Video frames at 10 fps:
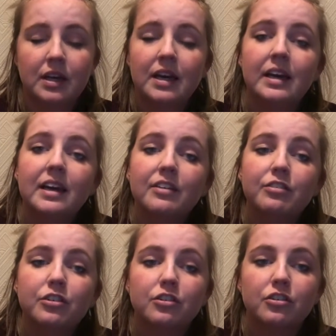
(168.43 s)
A
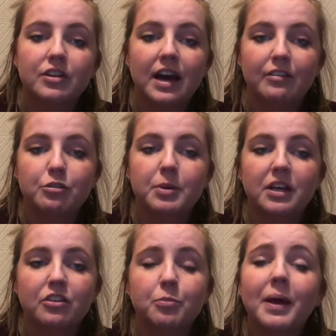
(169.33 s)
gift doesn't have to be
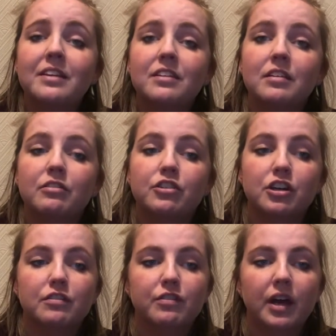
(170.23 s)
expensive to
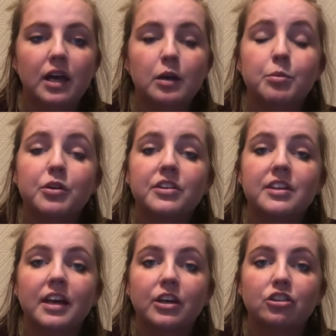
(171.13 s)
convey
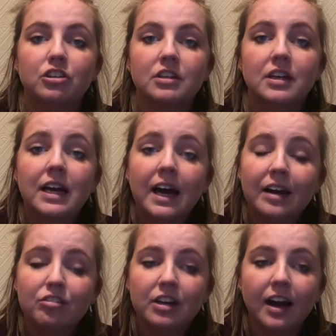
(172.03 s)
appreciation
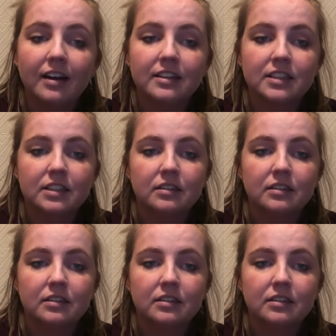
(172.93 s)
and regard.